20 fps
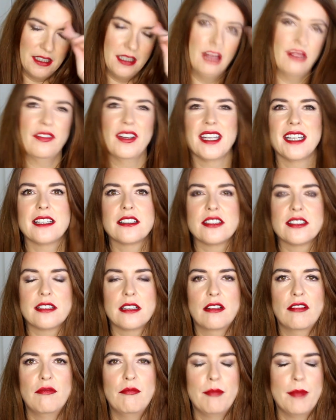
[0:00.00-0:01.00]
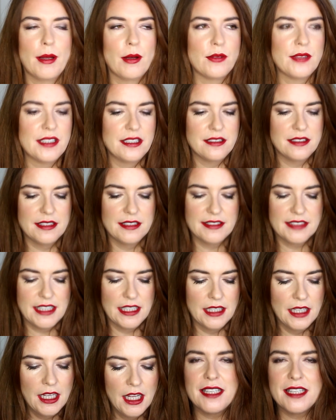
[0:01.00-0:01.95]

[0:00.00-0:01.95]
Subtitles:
I love it. It just kind of melts into the skin.